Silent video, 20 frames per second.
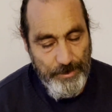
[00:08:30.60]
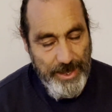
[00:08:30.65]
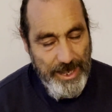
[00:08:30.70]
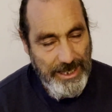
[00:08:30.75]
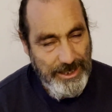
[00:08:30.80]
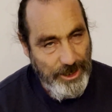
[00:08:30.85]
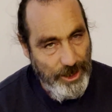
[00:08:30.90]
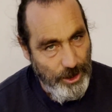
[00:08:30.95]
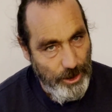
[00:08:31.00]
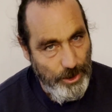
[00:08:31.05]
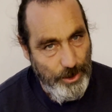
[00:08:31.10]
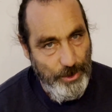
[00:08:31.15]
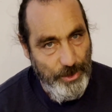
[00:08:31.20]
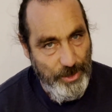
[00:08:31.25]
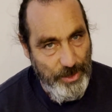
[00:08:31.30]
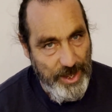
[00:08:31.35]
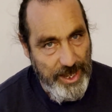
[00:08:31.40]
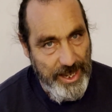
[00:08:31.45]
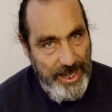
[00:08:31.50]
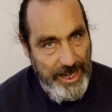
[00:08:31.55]
There's a lot
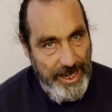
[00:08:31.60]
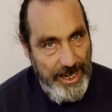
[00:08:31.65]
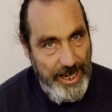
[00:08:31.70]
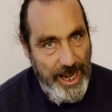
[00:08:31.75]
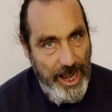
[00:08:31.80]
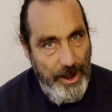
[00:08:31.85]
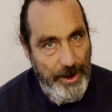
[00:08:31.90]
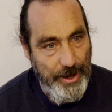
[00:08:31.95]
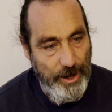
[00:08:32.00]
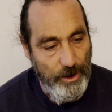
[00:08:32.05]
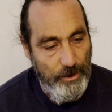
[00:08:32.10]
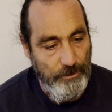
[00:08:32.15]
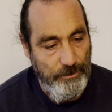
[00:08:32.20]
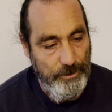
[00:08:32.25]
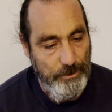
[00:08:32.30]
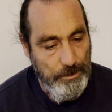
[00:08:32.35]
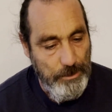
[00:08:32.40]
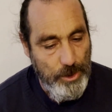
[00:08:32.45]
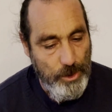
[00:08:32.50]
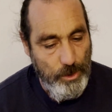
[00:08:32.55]
of thinking going on
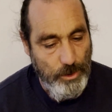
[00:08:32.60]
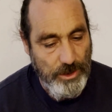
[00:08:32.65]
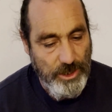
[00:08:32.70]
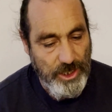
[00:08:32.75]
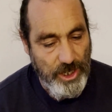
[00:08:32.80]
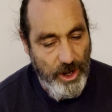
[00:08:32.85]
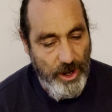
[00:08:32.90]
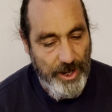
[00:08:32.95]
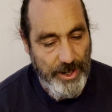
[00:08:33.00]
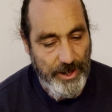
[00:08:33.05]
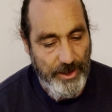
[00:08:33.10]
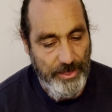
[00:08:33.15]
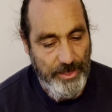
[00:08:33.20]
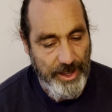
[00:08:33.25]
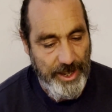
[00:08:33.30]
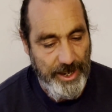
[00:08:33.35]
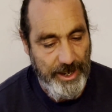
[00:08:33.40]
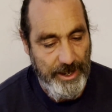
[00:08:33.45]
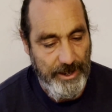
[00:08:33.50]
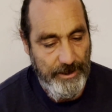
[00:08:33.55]
from your side, I
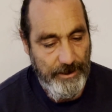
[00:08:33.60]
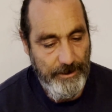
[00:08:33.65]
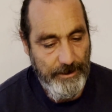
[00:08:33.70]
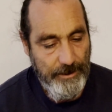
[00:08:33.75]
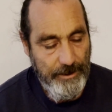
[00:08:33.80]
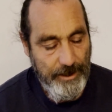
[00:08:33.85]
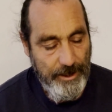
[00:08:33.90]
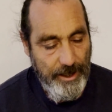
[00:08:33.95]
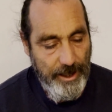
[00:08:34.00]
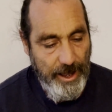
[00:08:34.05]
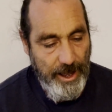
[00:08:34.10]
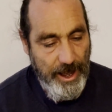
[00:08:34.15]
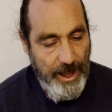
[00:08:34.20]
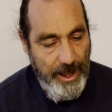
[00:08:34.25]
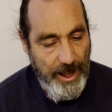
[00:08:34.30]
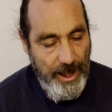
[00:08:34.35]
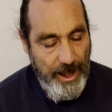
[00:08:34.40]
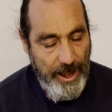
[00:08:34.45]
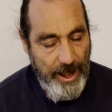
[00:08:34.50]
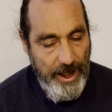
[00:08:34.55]
think.
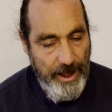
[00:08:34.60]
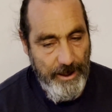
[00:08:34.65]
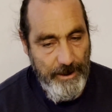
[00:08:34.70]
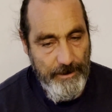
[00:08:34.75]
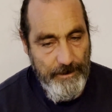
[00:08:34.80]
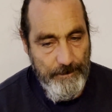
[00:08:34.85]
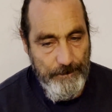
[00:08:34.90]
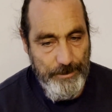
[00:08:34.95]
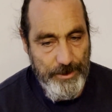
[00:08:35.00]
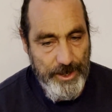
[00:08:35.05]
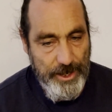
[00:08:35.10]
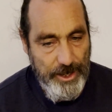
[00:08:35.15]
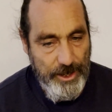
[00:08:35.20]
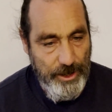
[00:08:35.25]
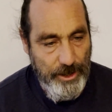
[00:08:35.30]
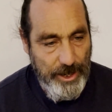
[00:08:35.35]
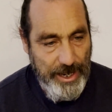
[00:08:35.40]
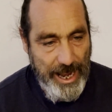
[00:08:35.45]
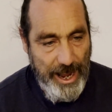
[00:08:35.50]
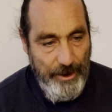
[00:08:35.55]
You're
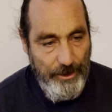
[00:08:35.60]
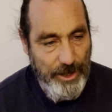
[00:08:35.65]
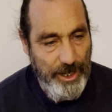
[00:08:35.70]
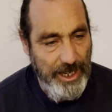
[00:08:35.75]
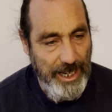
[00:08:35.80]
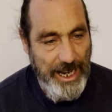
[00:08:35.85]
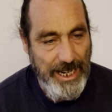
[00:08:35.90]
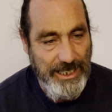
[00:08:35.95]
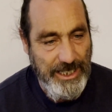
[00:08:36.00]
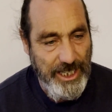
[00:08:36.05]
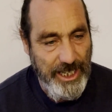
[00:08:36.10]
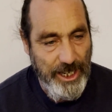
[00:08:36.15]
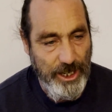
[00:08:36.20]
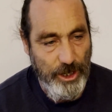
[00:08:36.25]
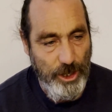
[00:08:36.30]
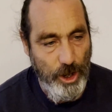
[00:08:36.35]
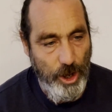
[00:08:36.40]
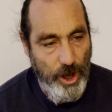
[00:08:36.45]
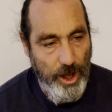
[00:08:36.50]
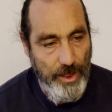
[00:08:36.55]
calculating a
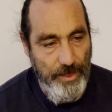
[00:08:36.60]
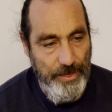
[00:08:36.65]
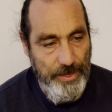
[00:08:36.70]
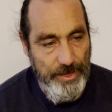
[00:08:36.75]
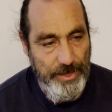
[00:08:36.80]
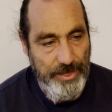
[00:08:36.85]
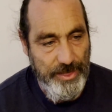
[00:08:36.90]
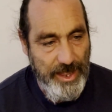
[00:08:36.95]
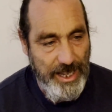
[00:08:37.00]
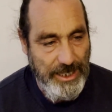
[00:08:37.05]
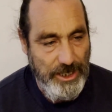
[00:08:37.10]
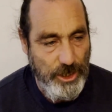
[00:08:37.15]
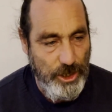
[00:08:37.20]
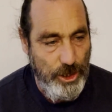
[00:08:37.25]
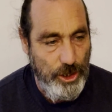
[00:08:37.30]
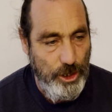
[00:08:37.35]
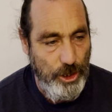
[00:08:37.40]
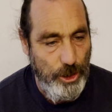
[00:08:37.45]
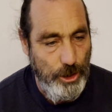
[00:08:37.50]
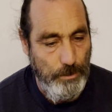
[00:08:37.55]
lot, and this
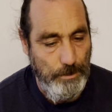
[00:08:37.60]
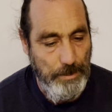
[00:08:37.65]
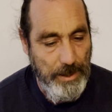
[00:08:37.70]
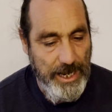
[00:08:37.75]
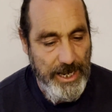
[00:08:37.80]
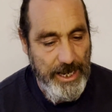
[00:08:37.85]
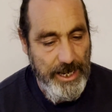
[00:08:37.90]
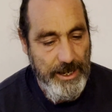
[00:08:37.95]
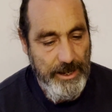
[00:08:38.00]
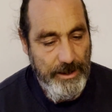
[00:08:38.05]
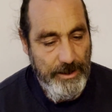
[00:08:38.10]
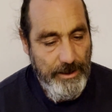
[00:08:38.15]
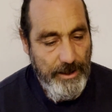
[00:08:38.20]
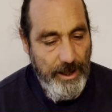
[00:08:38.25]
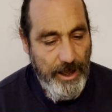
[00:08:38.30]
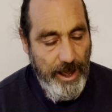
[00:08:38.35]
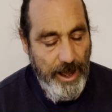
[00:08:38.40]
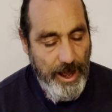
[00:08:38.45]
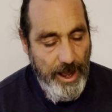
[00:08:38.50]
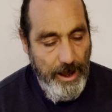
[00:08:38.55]
could be
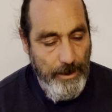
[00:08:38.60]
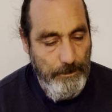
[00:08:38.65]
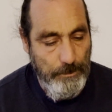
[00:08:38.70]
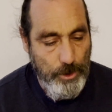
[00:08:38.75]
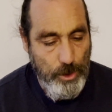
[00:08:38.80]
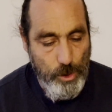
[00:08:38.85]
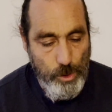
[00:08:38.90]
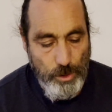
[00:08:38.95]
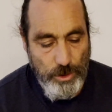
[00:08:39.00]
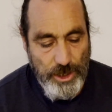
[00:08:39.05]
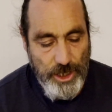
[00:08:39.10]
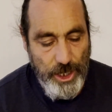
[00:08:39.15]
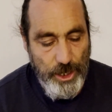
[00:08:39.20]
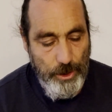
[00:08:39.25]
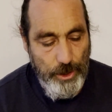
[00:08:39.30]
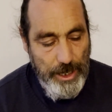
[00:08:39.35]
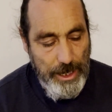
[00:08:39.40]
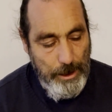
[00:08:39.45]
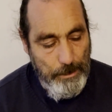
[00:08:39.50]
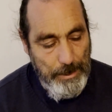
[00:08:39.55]
causing
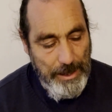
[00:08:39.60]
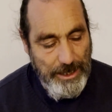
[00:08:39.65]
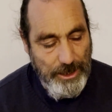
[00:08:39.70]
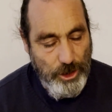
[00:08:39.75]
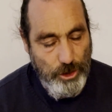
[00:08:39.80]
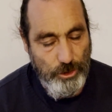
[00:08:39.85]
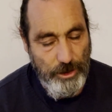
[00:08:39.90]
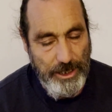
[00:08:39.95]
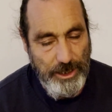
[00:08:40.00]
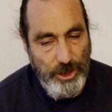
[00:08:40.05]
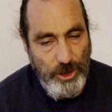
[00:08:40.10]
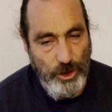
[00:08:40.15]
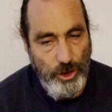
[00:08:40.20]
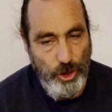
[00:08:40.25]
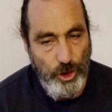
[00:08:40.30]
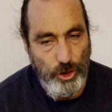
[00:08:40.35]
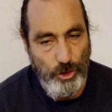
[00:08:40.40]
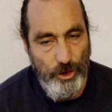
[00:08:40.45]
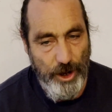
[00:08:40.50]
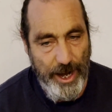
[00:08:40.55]
you a little bit of stress and
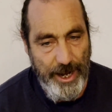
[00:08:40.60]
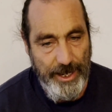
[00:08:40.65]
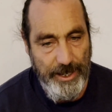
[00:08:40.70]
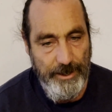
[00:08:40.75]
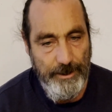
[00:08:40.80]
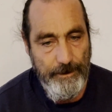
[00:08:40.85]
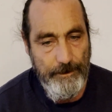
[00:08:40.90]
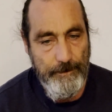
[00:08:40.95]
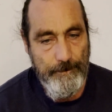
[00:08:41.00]
strain.